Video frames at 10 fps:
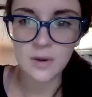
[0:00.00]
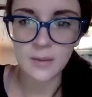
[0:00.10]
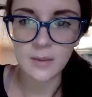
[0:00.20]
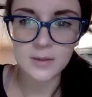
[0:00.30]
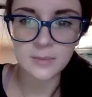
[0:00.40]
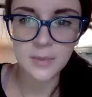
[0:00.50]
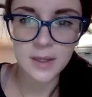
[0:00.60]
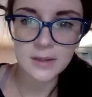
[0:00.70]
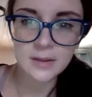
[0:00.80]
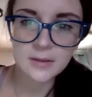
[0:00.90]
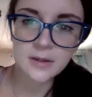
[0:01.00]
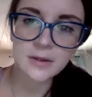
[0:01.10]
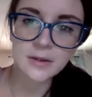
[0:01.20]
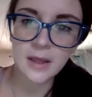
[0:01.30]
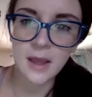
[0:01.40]
I was playing
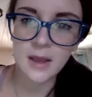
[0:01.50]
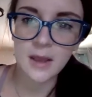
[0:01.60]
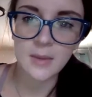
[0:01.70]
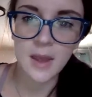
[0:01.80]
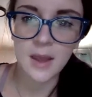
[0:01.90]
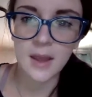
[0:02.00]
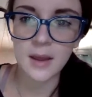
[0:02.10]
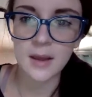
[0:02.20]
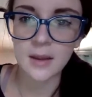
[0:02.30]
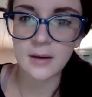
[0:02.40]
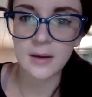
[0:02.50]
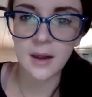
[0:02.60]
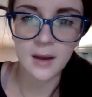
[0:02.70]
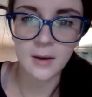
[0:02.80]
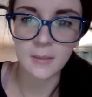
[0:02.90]
during the game and
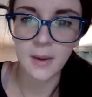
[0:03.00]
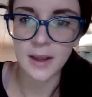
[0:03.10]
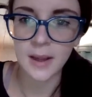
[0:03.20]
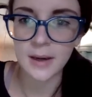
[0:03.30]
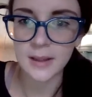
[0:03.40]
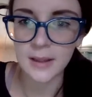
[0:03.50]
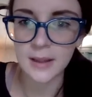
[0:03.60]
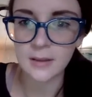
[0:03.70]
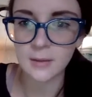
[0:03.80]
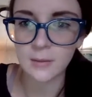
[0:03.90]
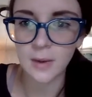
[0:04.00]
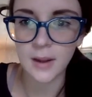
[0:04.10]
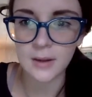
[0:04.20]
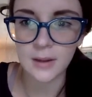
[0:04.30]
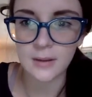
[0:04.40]
I got hit in the right
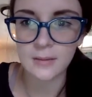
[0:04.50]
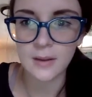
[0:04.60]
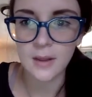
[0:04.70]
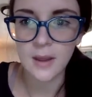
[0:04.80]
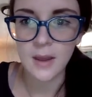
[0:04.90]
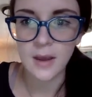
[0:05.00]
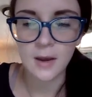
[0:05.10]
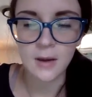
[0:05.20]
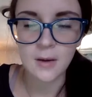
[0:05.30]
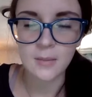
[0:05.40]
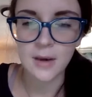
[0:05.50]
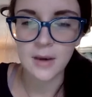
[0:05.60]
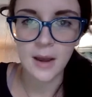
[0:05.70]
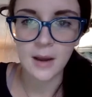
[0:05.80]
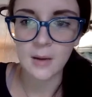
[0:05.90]
knee. And
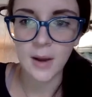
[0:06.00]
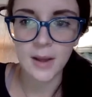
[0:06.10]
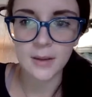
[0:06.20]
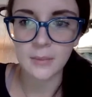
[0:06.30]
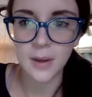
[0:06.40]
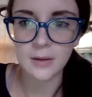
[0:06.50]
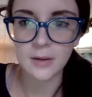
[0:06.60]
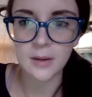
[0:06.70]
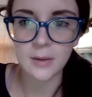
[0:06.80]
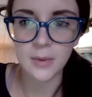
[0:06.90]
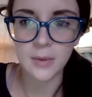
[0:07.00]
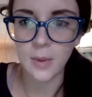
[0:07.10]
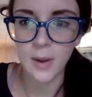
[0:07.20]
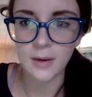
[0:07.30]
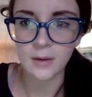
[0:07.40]
now I can barely put
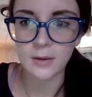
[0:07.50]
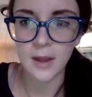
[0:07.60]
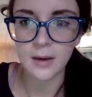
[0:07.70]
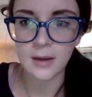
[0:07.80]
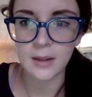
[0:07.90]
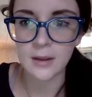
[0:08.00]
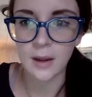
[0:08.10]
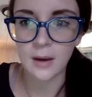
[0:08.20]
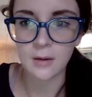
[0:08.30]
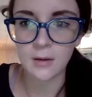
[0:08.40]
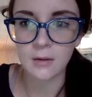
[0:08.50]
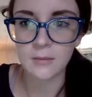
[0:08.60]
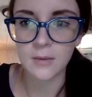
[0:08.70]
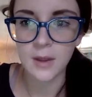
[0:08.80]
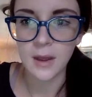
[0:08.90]
weight on that knee at
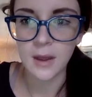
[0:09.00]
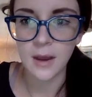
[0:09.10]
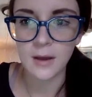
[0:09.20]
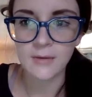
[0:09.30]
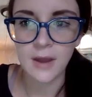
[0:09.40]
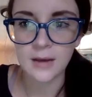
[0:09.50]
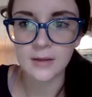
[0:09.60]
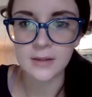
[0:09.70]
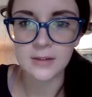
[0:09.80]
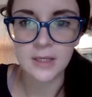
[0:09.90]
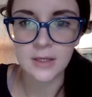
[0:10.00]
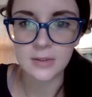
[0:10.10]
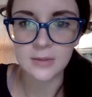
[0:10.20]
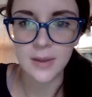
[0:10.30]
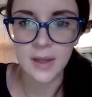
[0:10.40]
all. I've had
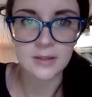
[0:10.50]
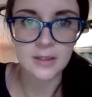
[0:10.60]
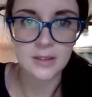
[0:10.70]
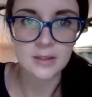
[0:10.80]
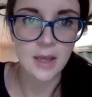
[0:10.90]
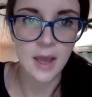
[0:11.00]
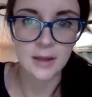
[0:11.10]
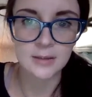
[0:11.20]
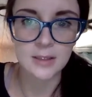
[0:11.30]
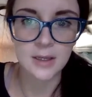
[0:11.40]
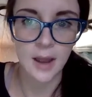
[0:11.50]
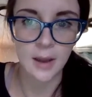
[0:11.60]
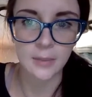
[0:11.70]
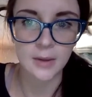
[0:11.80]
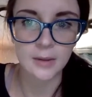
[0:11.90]
continuous pain since the accident
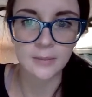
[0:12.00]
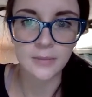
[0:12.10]
happened.